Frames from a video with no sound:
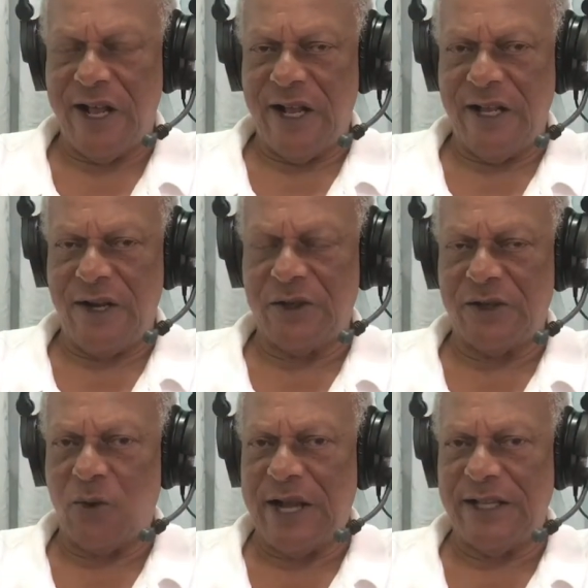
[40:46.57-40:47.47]
You know,
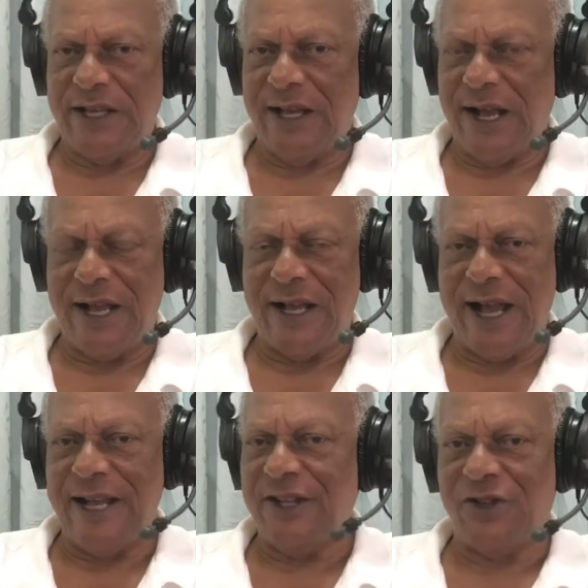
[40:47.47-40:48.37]
Sawandi,
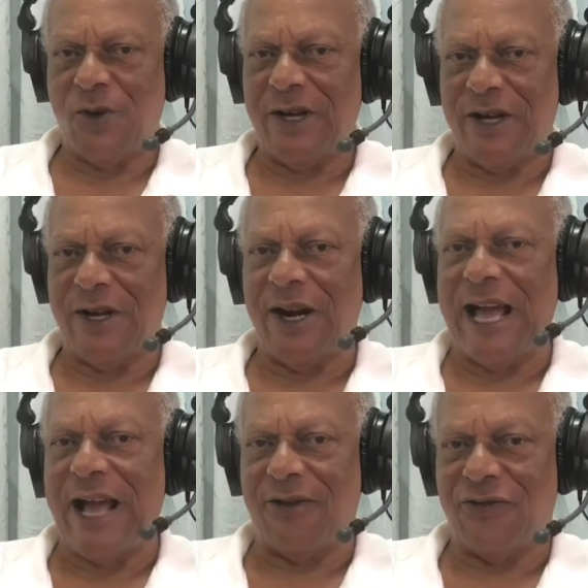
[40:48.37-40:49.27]
I enjoy a good
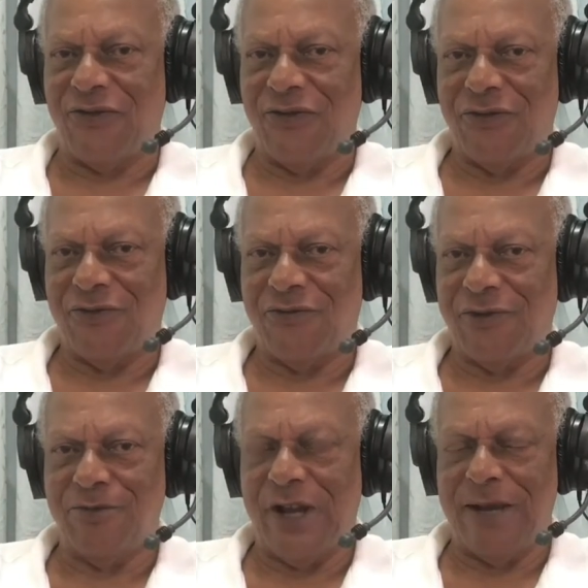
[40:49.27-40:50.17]
laugh
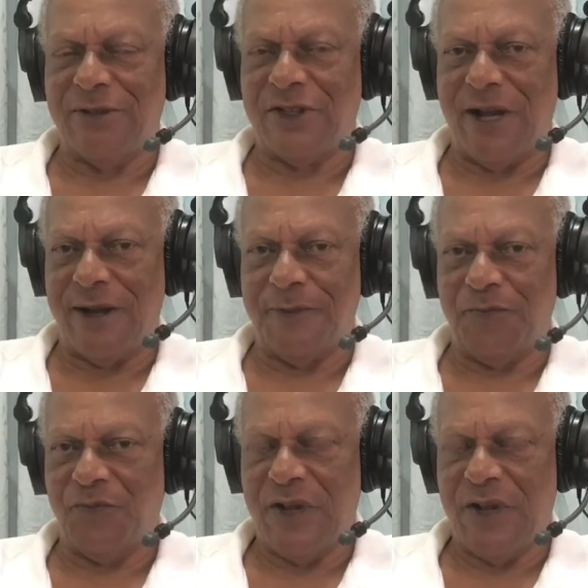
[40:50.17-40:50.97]
from time to time.